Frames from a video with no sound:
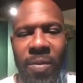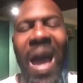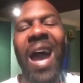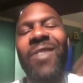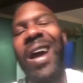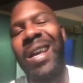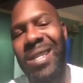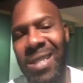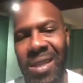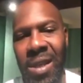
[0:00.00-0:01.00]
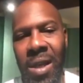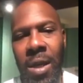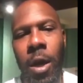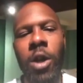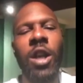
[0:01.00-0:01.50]
I have an S
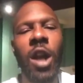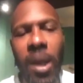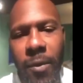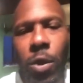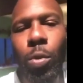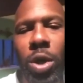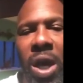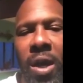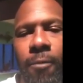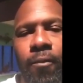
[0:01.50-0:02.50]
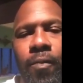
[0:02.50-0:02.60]
on the Calypso Monarch